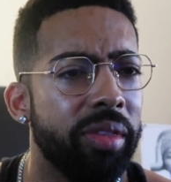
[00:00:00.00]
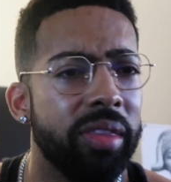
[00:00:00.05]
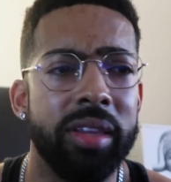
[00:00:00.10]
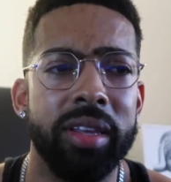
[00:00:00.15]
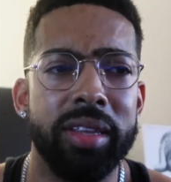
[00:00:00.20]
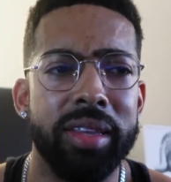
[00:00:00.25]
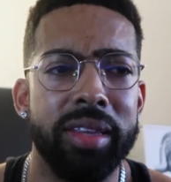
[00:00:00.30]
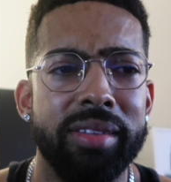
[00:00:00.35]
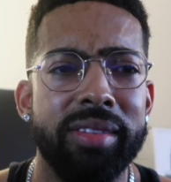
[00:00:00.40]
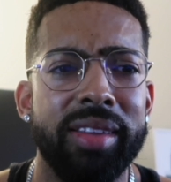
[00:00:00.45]

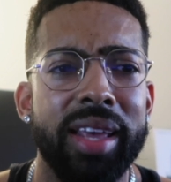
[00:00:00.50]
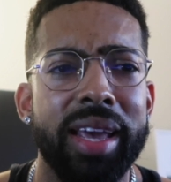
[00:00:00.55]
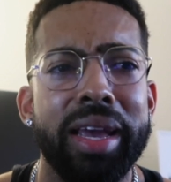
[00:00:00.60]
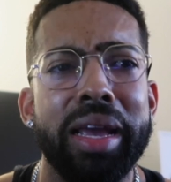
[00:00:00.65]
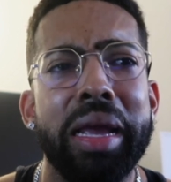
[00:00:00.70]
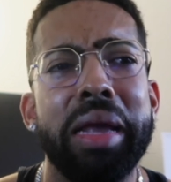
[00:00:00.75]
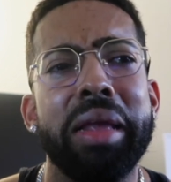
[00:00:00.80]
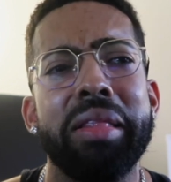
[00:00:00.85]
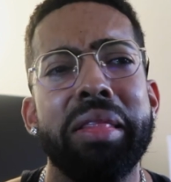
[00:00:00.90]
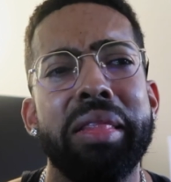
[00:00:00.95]
To
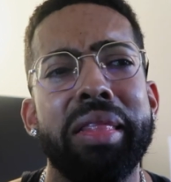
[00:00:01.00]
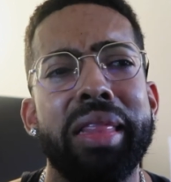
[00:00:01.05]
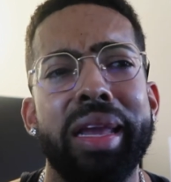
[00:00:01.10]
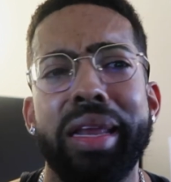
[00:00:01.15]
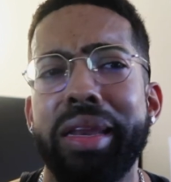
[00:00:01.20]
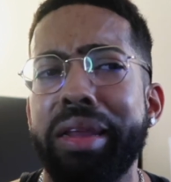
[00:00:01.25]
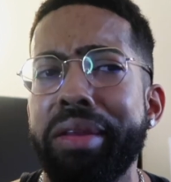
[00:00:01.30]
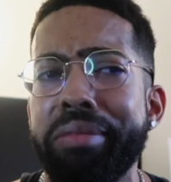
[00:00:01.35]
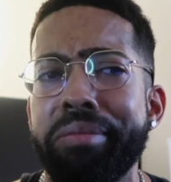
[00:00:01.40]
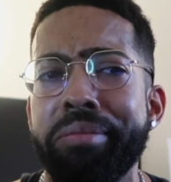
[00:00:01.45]
day, they
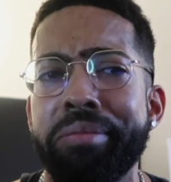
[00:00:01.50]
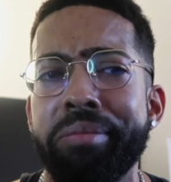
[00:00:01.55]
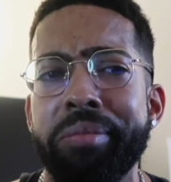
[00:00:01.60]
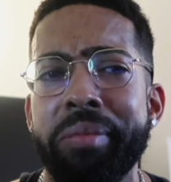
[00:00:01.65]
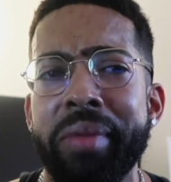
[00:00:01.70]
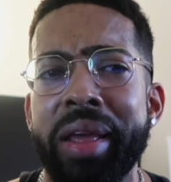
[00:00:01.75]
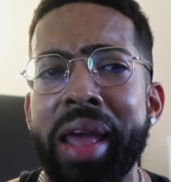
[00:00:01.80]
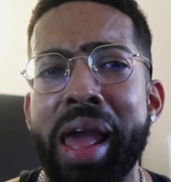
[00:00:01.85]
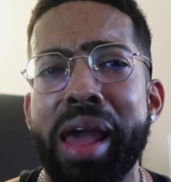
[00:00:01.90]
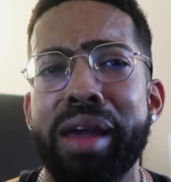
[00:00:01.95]

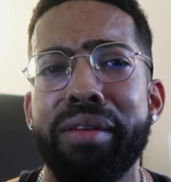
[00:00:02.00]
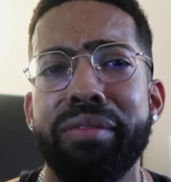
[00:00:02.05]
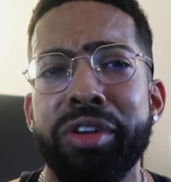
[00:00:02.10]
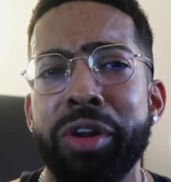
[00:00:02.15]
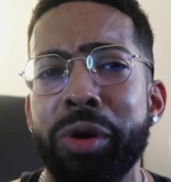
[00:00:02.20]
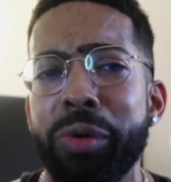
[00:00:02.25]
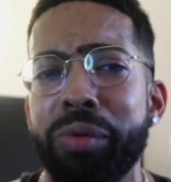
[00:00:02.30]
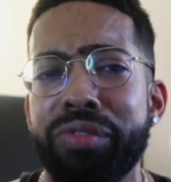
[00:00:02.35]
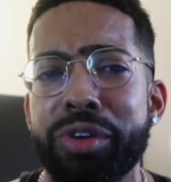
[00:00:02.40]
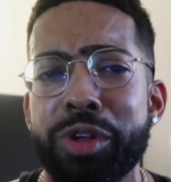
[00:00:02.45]
didn't
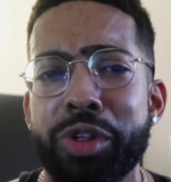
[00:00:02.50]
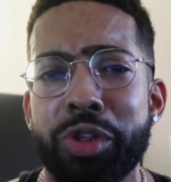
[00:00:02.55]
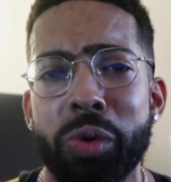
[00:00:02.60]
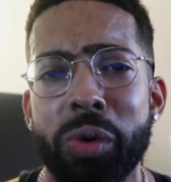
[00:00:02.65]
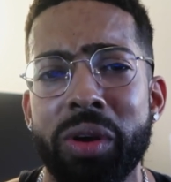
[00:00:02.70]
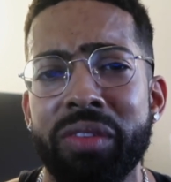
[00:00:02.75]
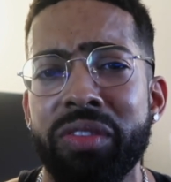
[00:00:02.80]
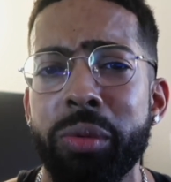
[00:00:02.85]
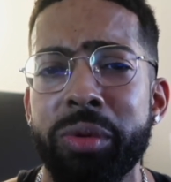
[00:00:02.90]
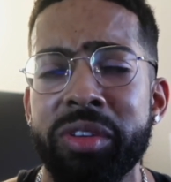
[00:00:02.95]
know for
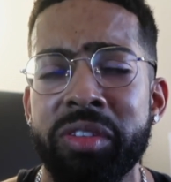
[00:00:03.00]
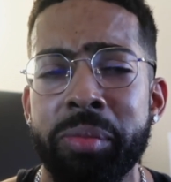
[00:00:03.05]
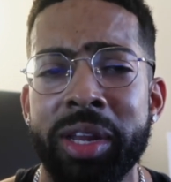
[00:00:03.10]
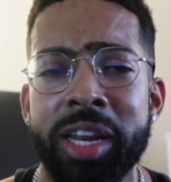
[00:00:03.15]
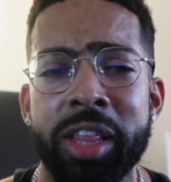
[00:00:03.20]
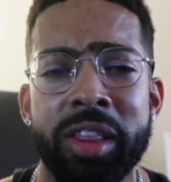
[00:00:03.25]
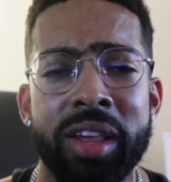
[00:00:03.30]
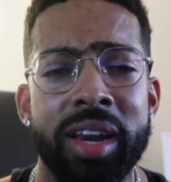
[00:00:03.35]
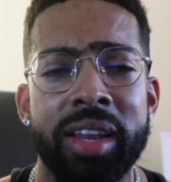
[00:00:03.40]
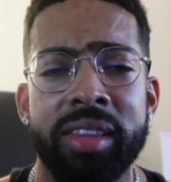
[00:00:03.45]
sure if it was
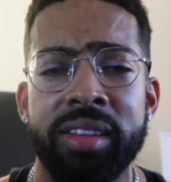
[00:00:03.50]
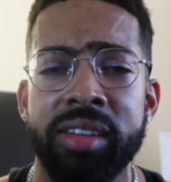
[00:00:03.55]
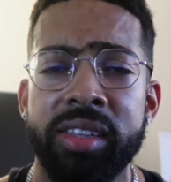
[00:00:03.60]
meningitis.